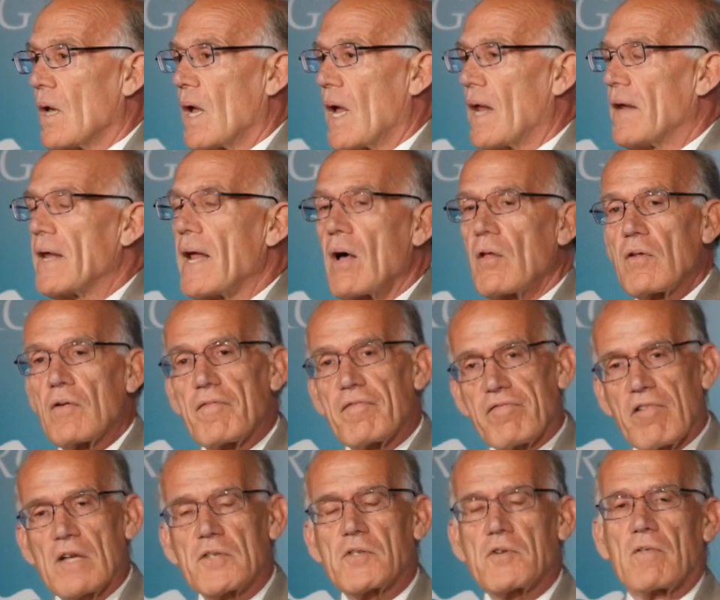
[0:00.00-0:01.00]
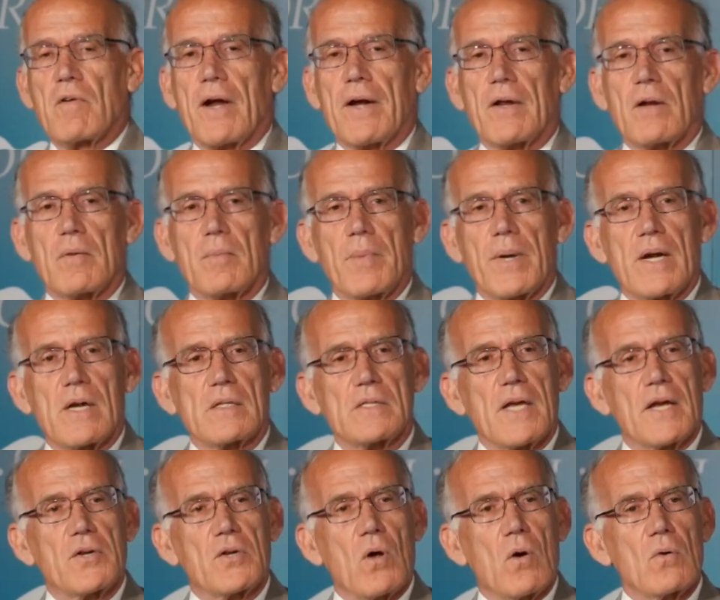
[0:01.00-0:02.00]
And now they're frustrated because
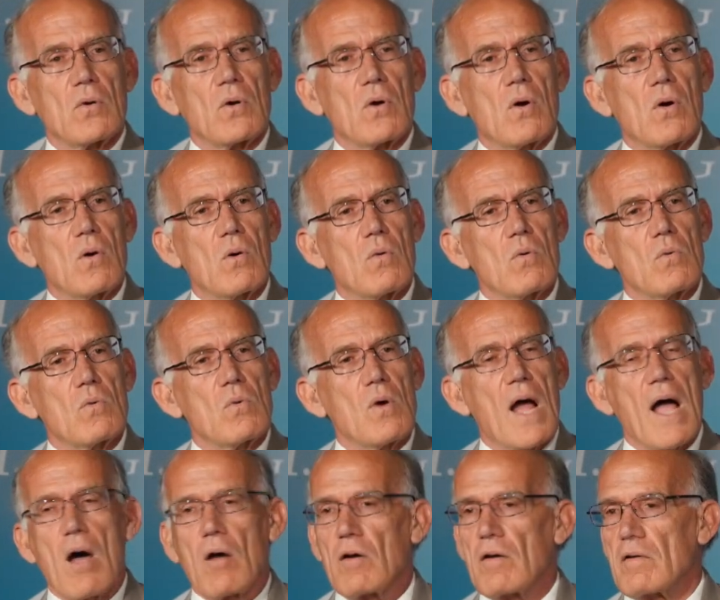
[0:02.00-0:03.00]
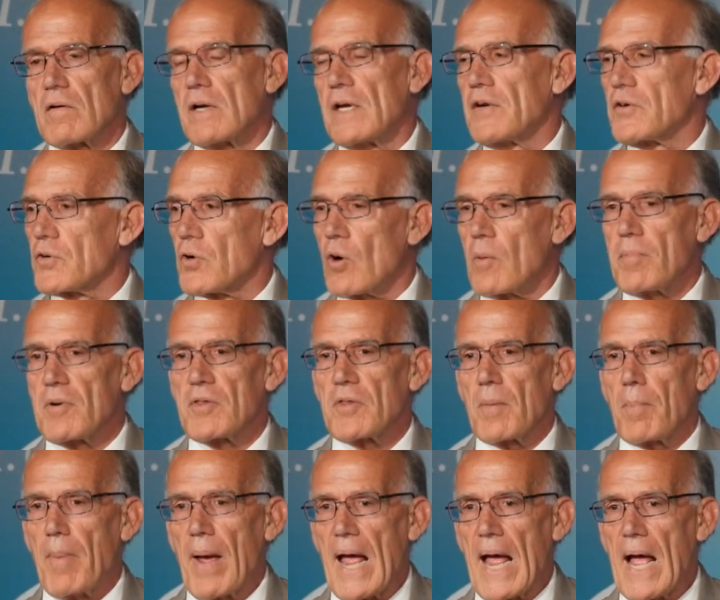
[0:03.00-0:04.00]
they don't know how to interpret
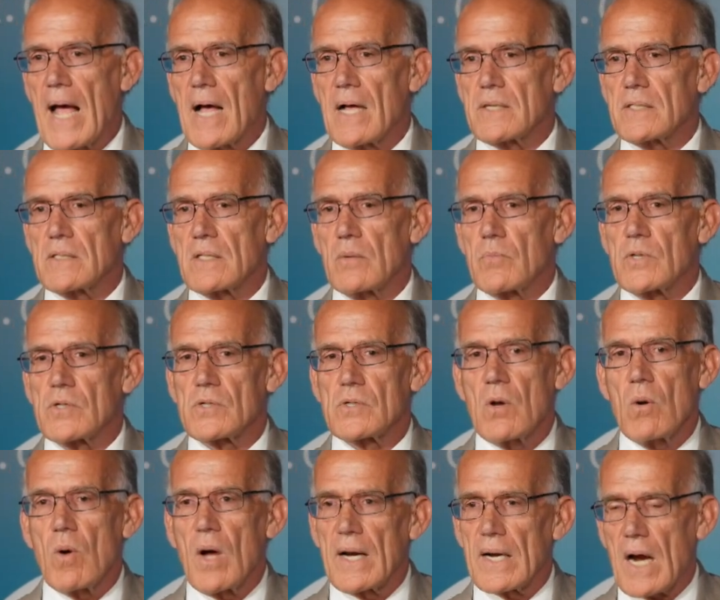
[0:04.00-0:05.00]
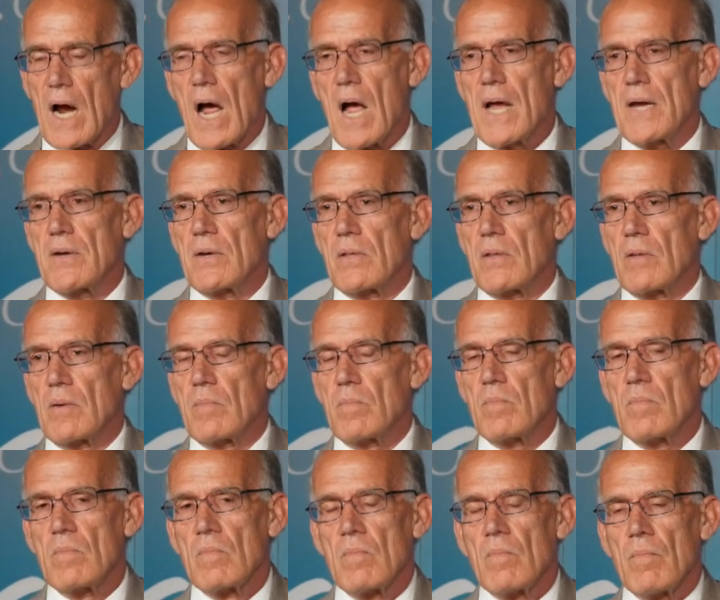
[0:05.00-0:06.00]
the past that was so unkind to them.
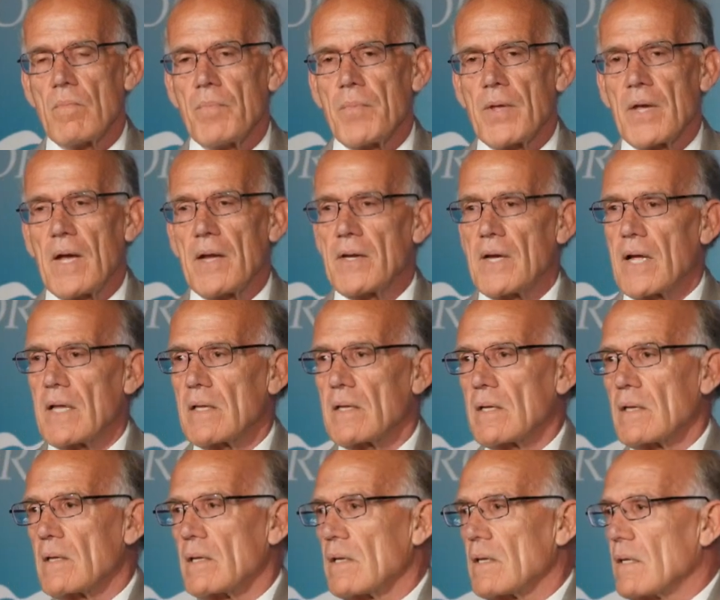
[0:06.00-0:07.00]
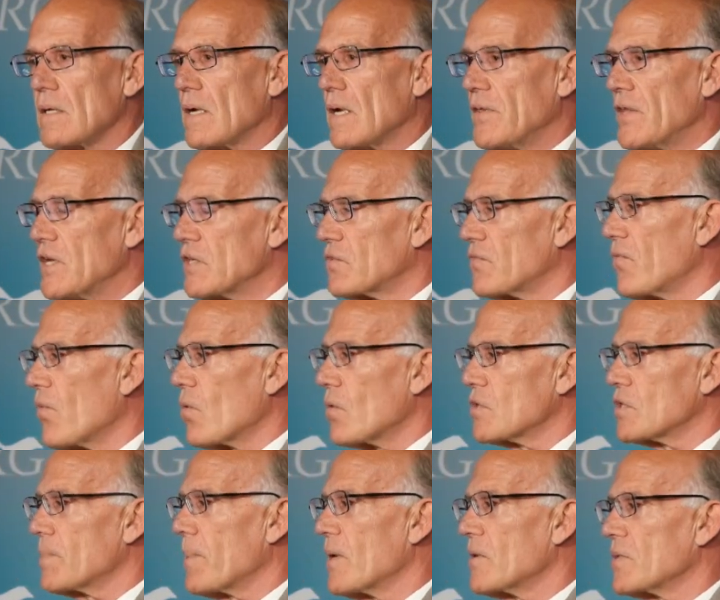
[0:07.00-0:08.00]
And yet, in these four
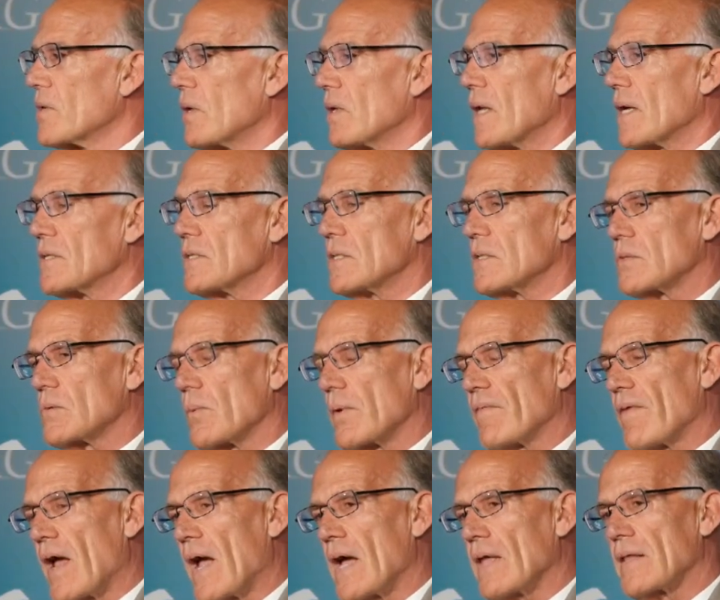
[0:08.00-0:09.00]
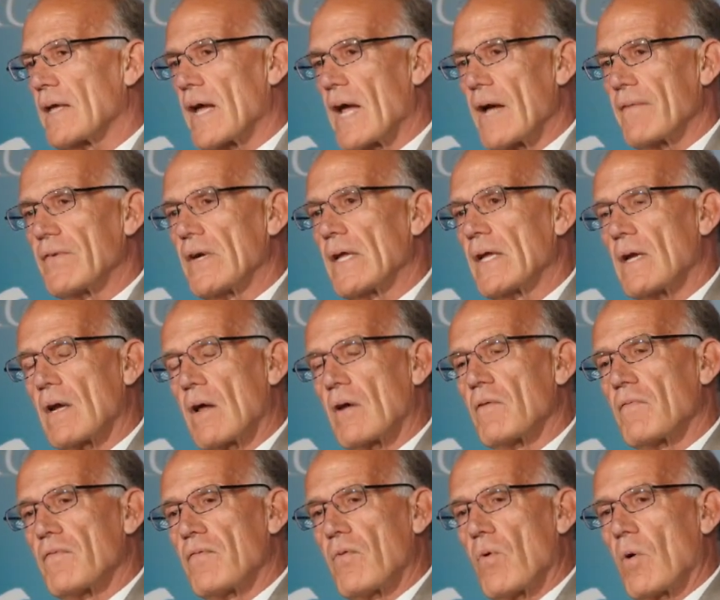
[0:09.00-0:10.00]
special elections we've had, they haven't hit on
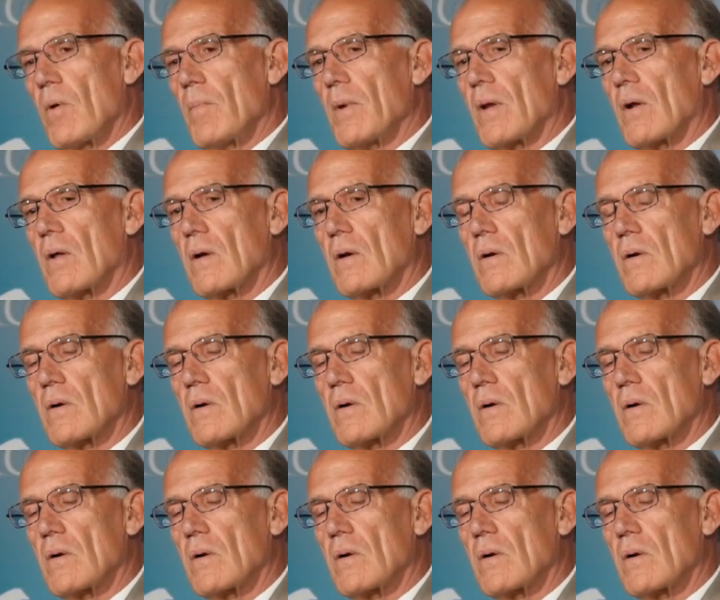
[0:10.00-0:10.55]
a formula.